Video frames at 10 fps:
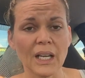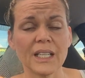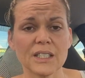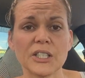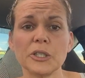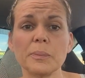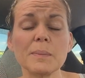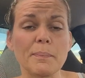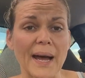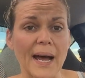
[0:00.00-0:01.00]
And it's going to be
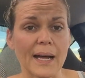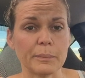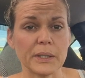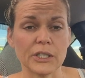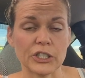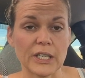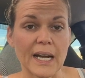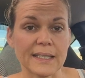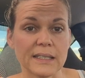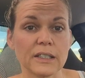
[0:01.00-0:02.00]
bad because she
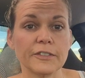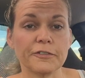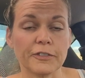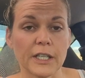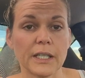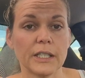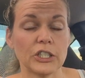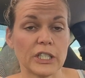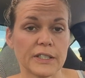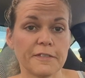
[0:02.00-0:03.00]
hasn't confronted it.
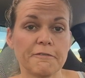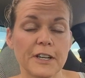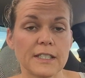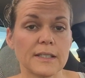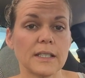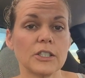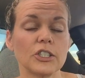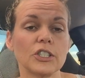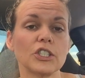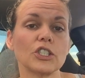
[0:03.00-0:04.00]
She hasn't faced it.
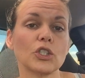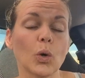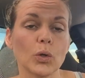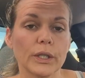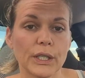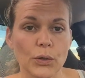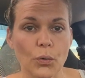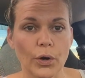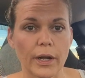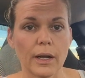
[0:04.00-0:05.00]
She's just totally
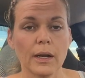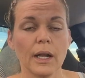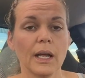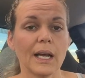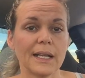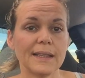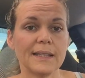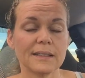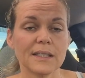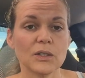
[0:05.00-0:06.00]
ignored it. And
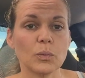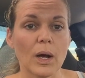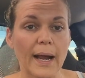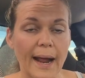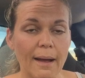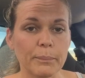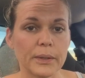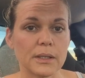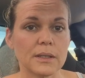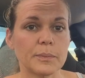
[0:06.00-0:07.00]
this is what
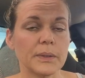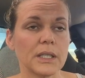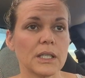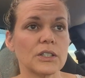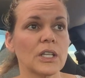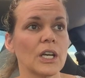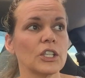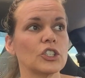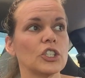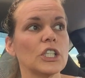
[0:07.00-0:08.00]
happens because
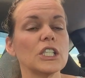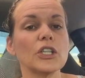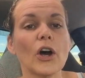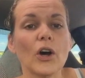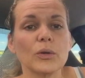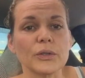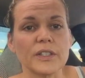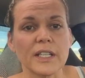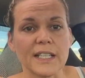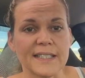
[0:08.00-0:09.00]
she knows
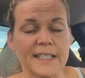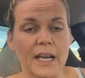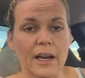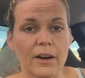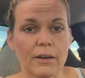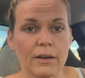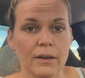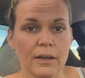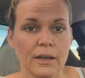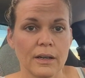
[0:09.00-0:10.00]
that it's there.
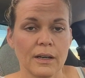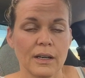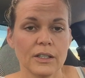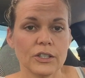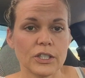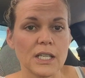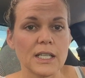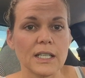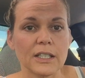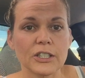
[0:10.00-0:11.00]

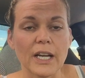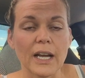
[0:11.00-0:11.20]
She